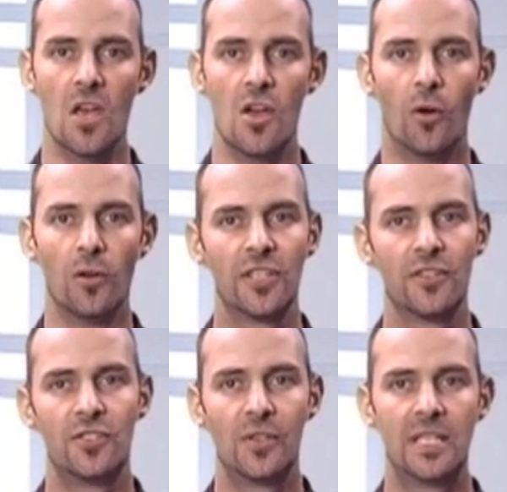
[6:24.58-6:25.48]
Also,
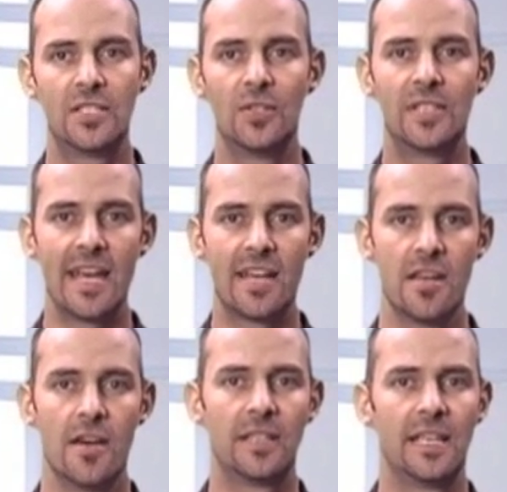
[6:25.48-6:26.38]
to, to take
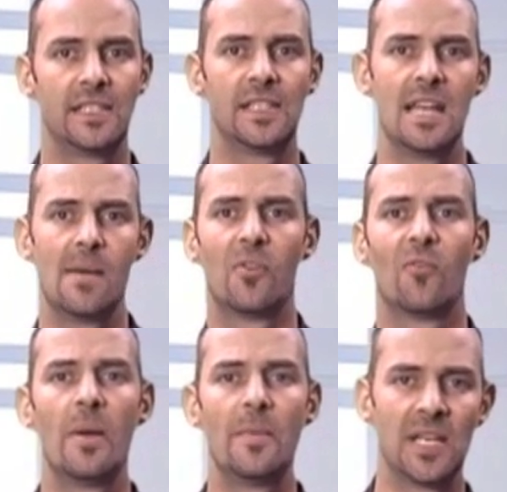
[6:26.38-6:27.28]
note, there's a number of
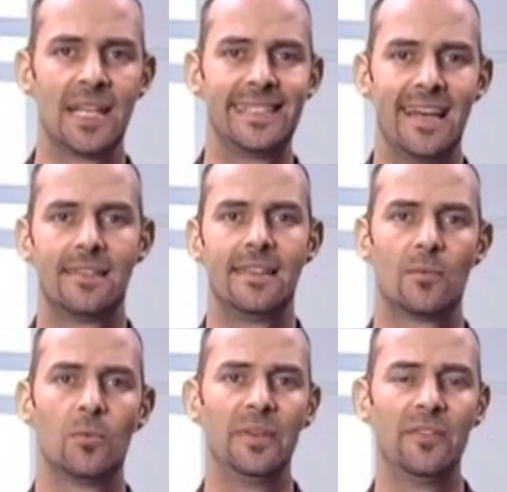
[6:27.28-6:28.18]
websites out there that
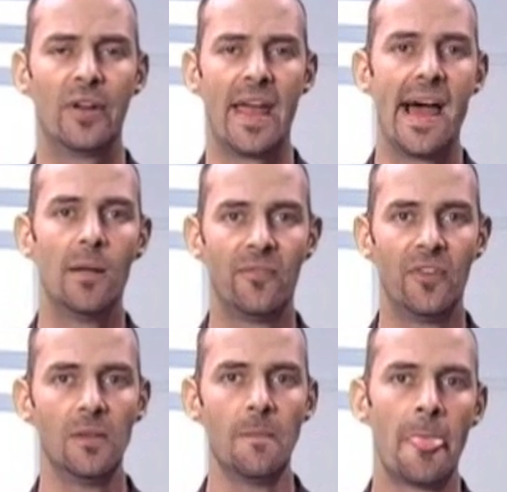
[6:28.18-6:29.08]
will be very
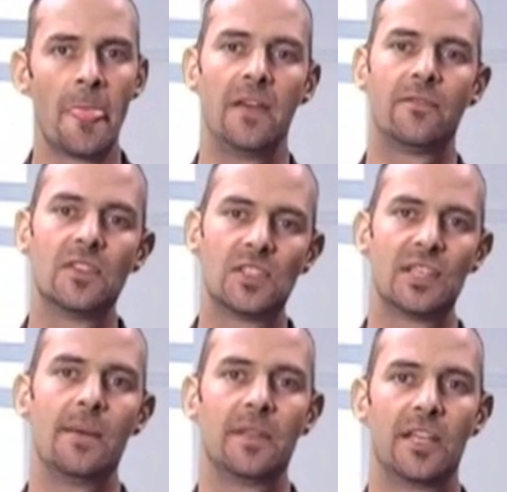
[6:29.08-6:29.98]
helpful if this is
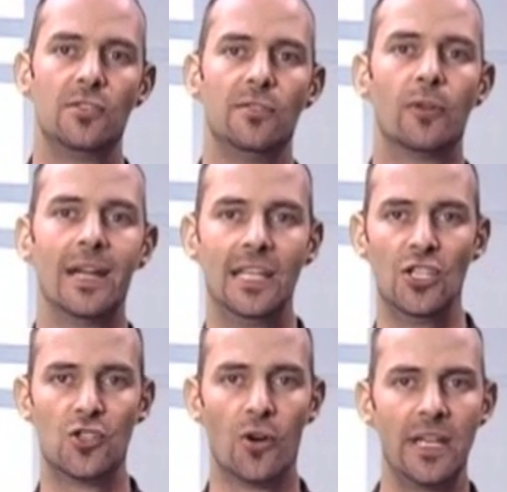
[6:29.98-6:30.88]
something that you've really
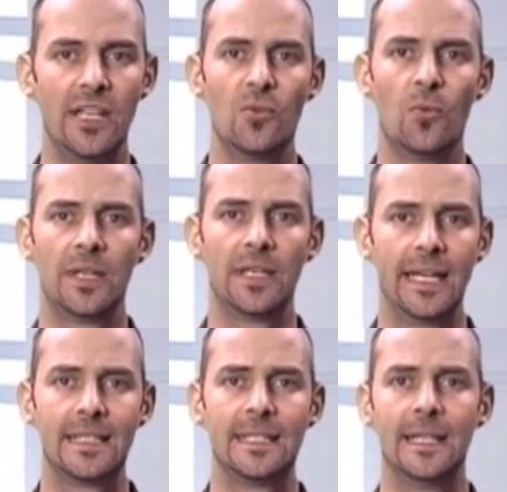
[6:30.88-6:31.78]
enjoyed and you want to
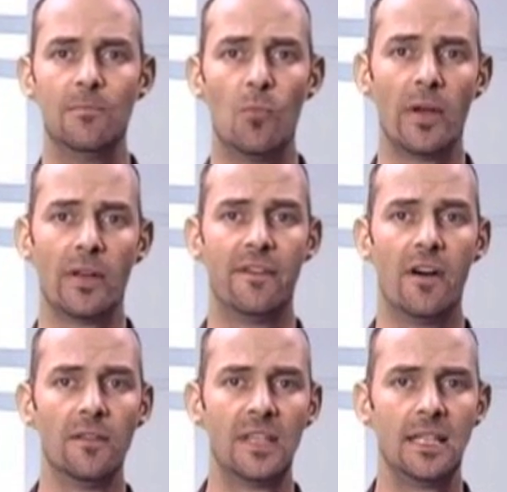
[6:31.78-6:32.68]
get uh, more
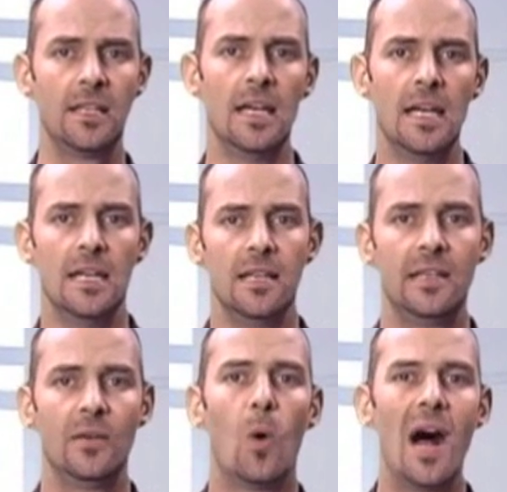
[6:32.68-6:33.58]
involved in. The
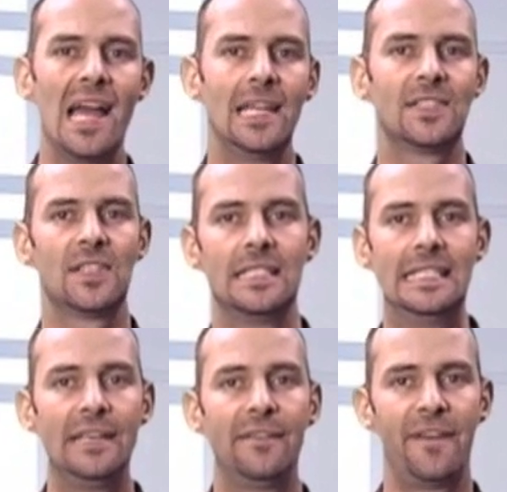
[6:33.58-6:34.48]
wireless
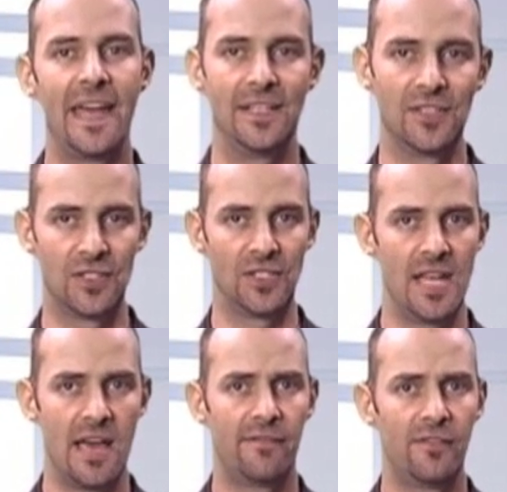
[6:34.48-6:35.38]
defence.
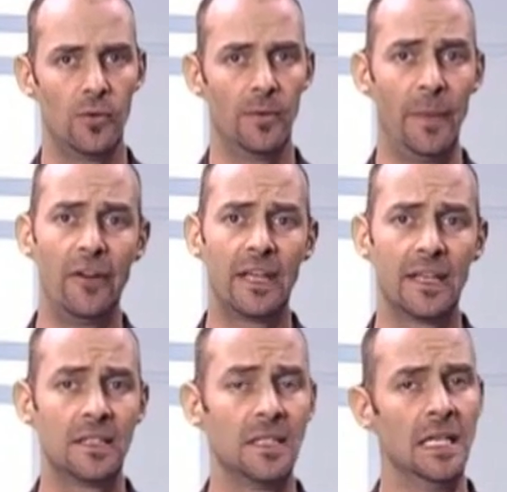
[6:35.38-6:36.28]
Now, if you're
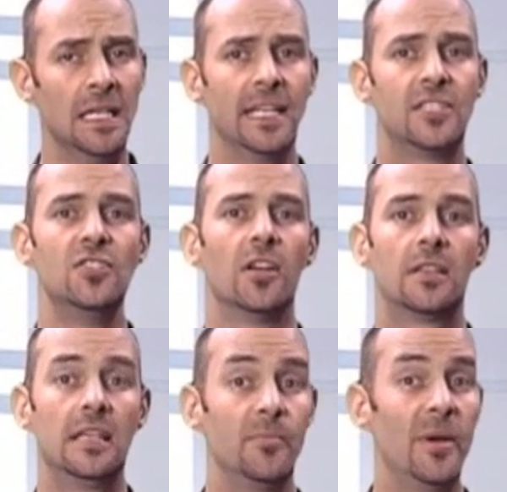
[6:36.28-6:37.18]
American, it's not
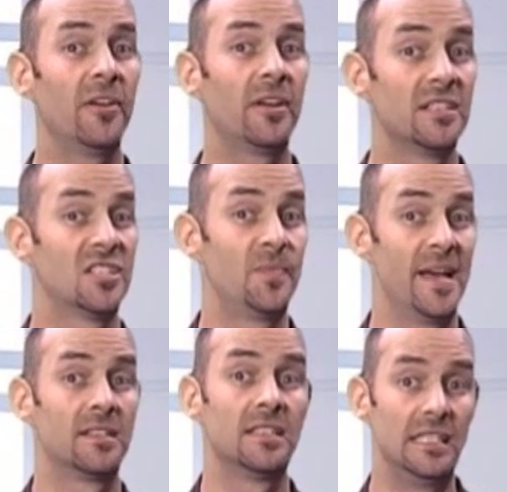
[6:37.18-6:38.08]
the American
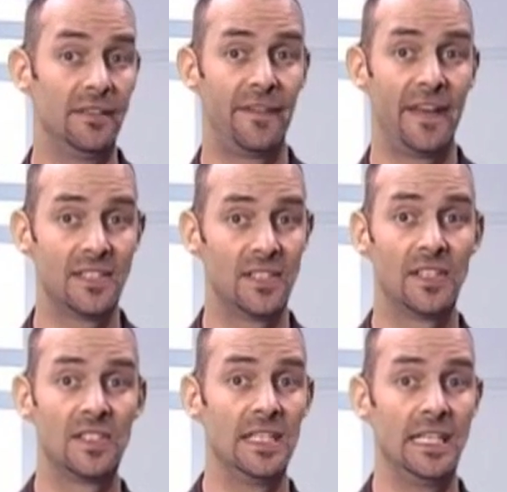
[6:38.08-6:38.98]
spelt defense,
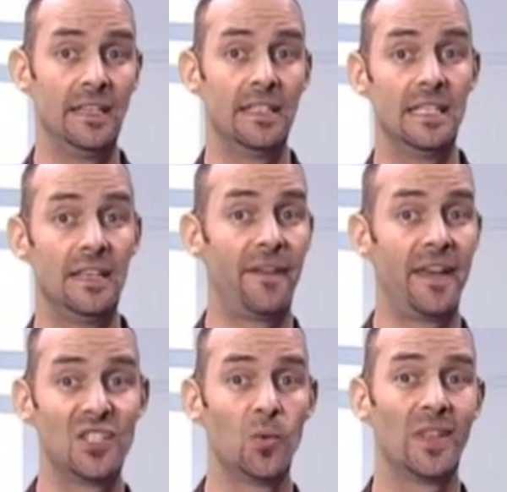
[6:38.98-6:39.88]
it's the
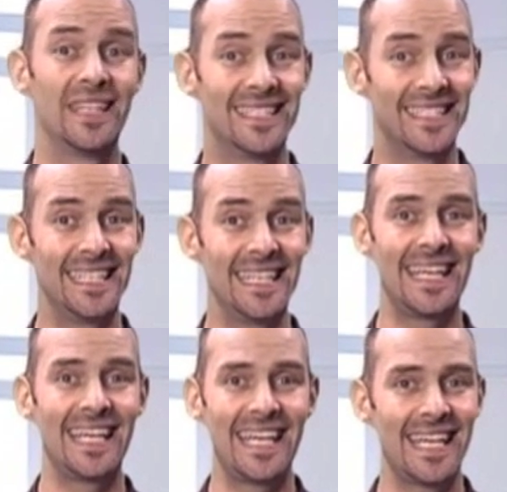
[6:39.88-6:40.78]
defense with the
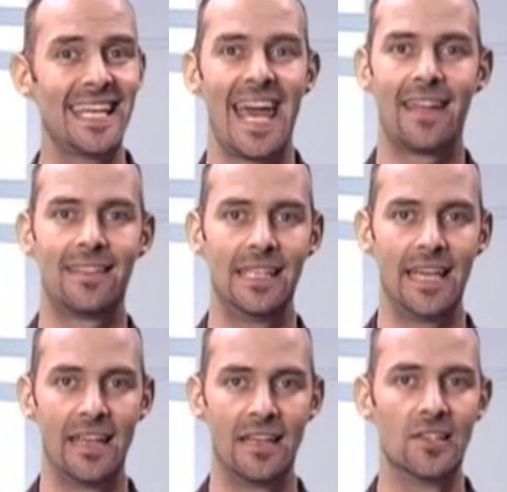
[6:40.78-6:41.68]
CE at the
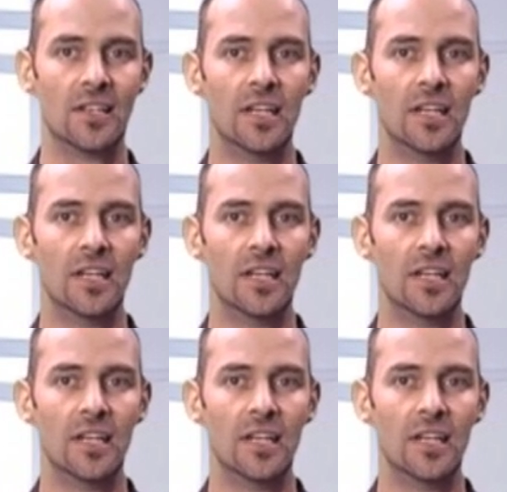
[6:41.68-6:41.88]
end.